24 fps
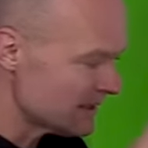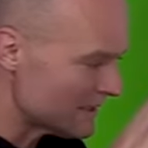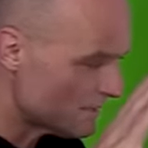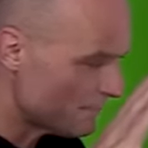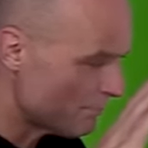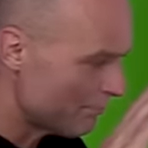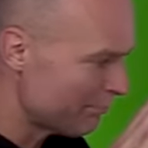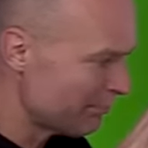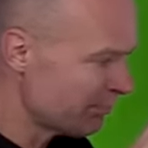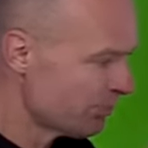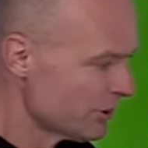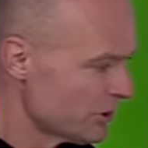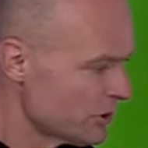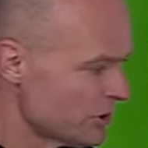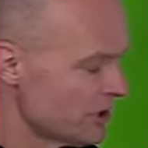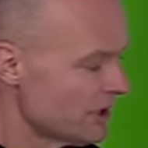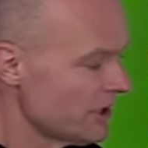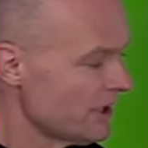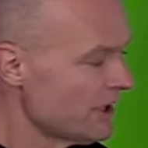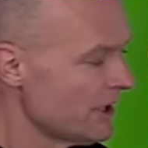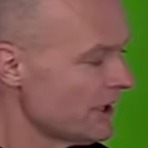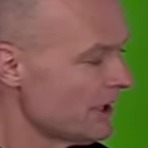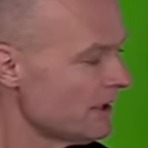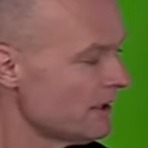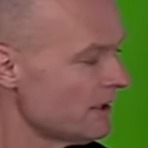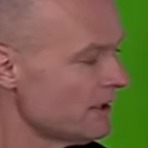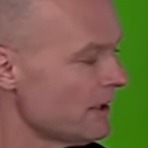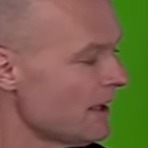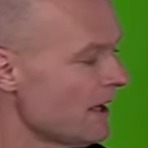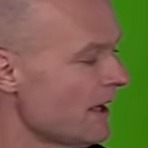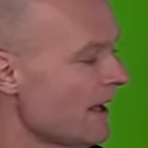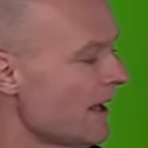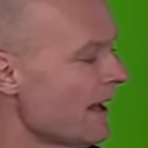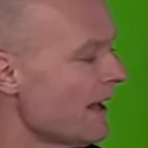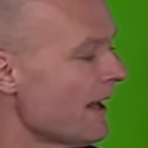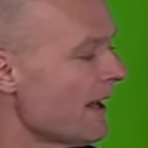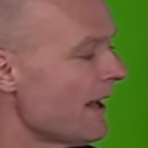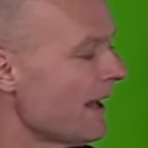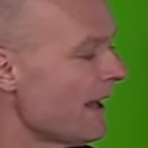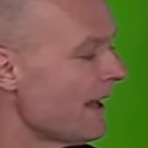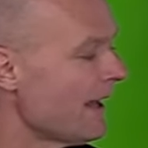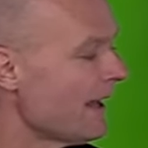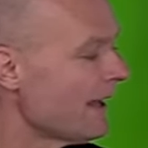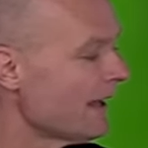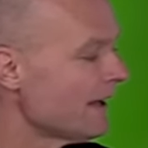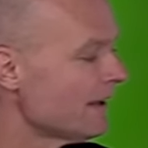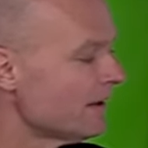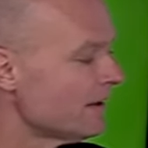is pushing it in,
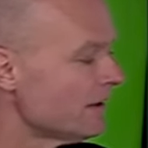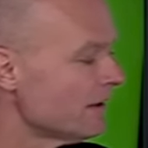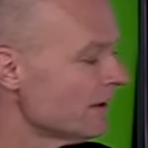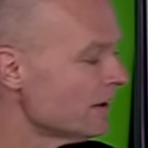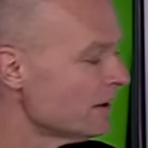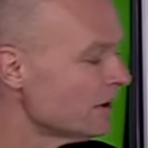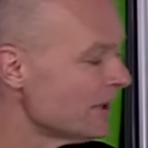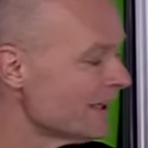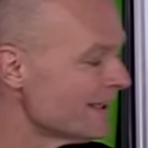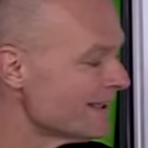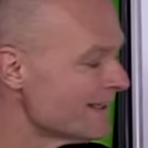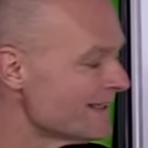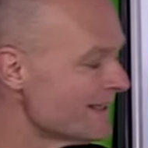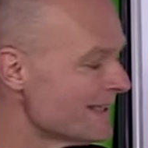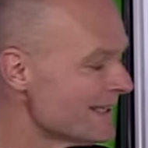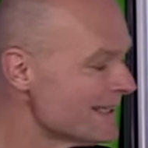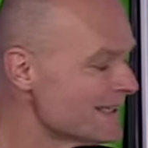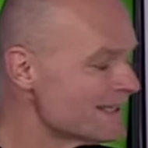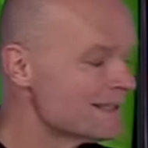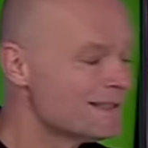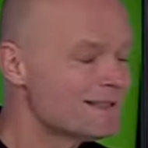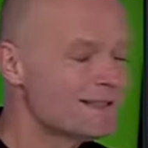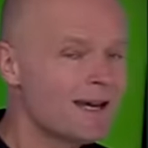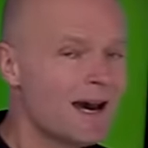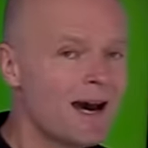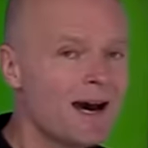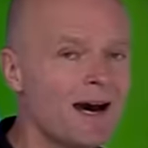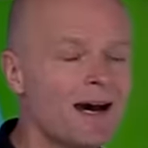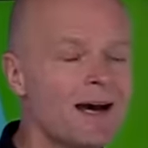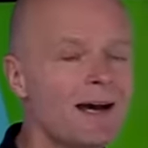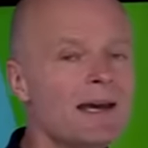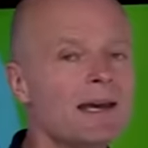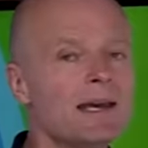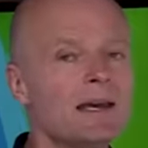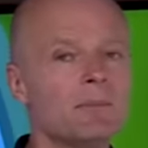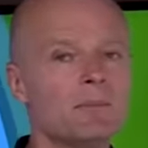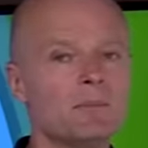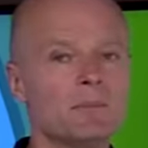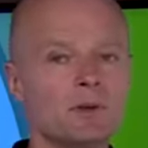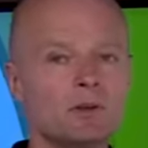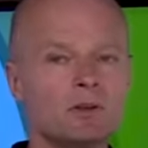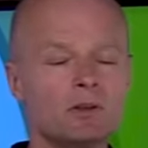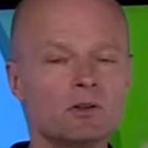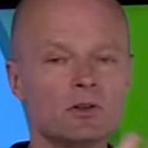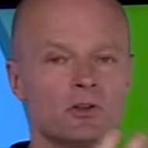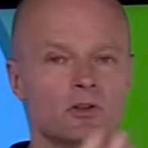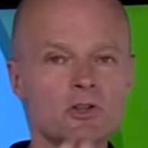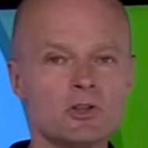and it needs time
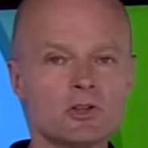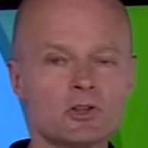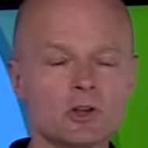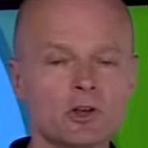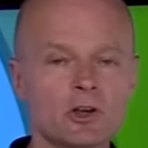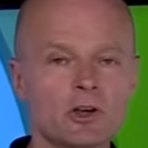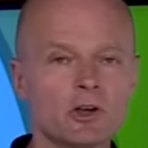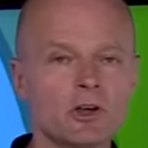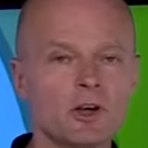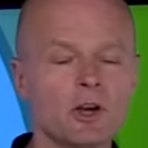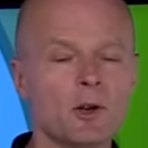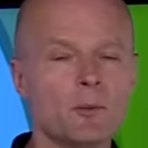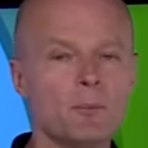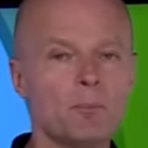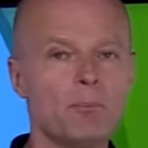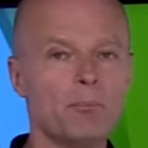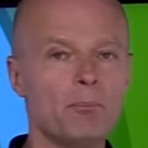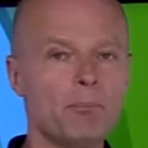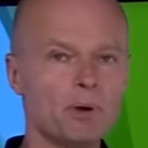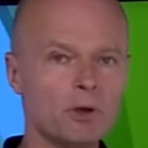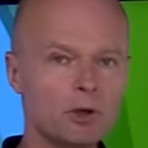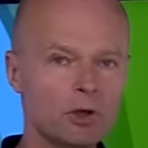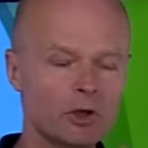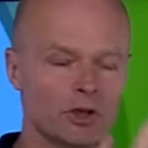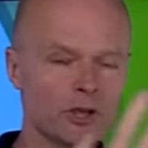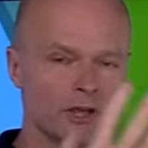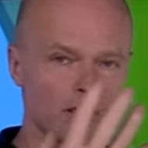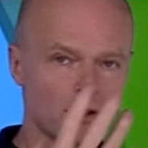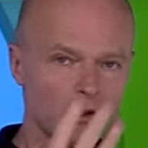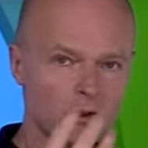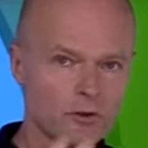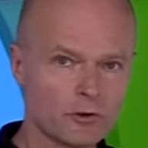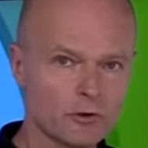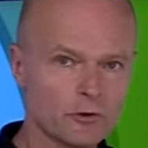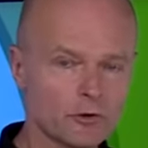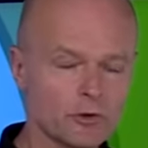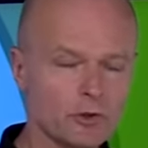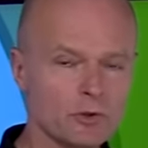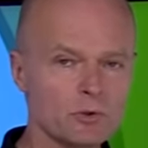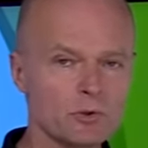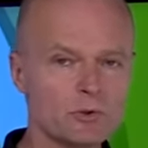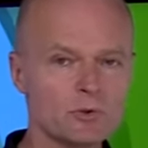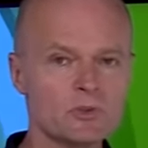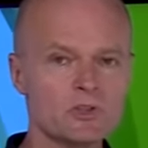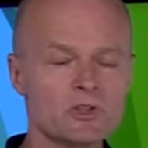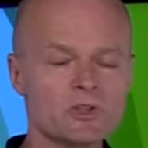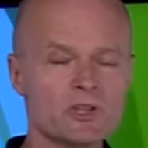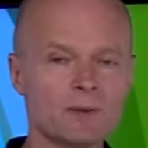to start burning
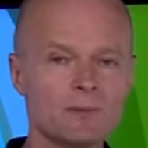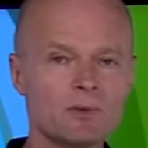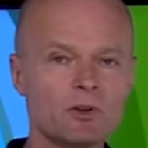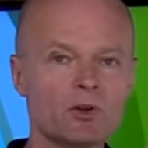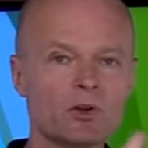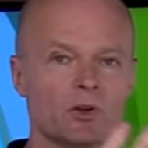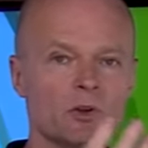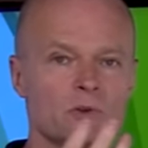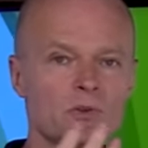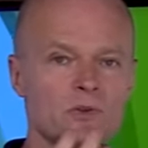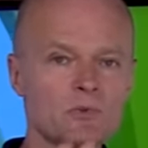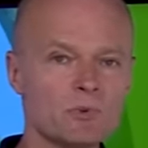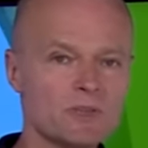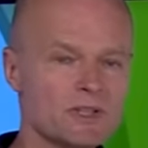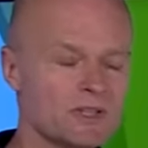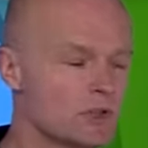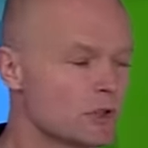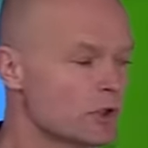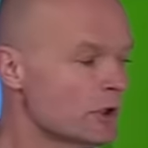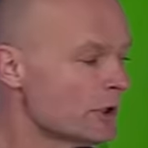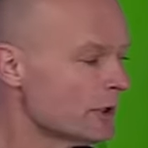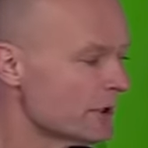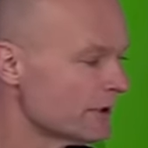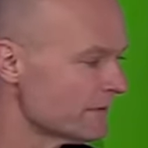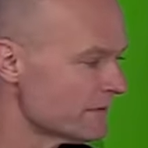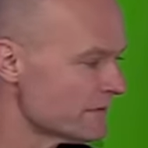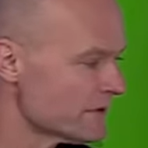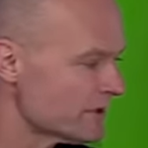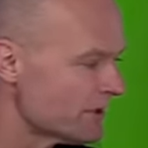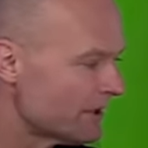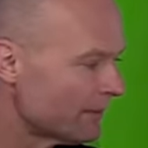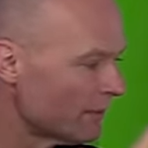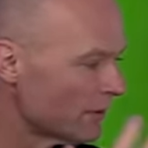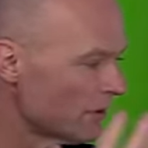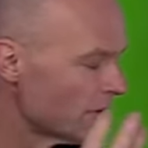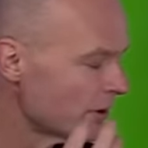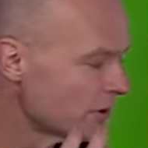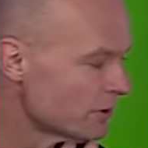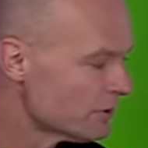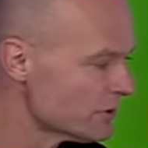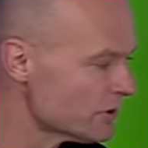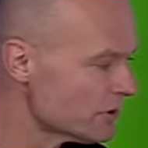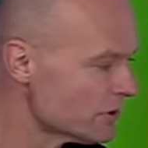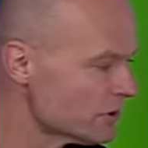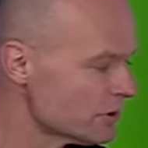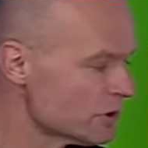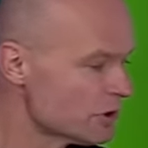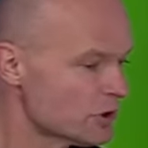through some of those reserves, some of
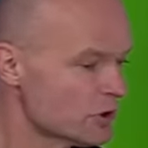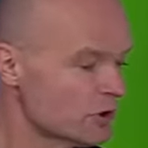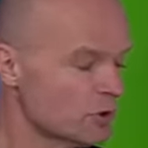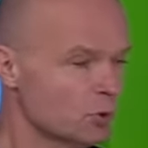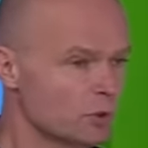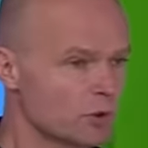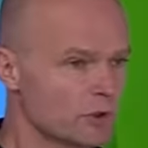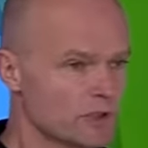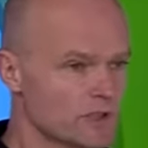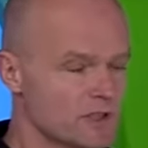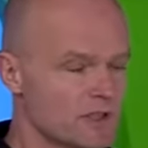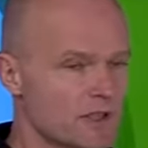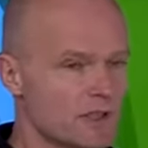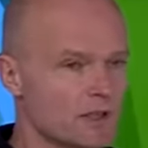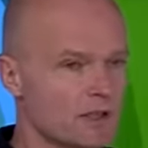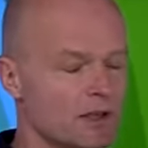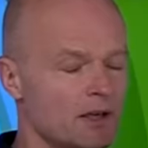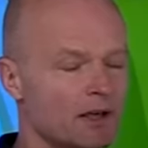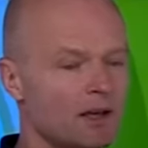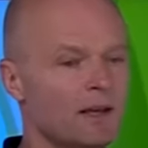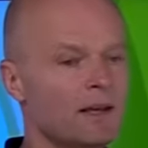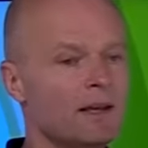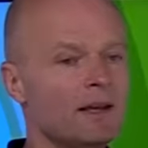those stores. The